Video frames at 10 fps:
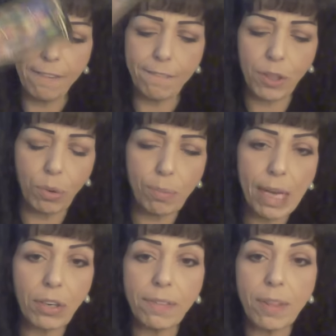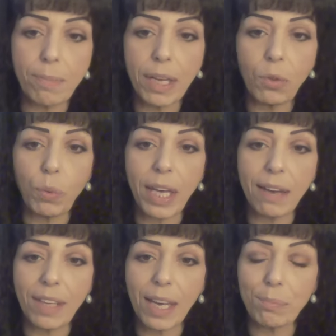For the remainder of the month, we
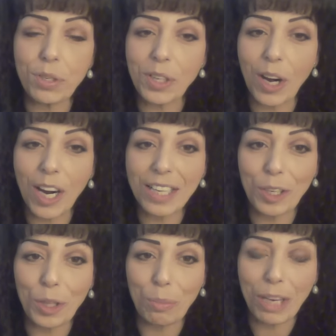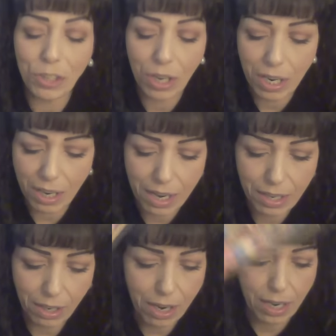have the Empress card, another major
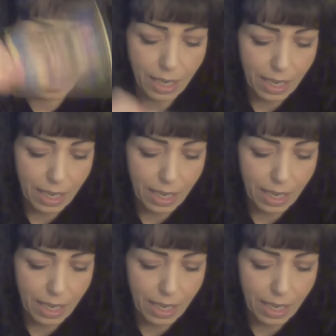arcana card.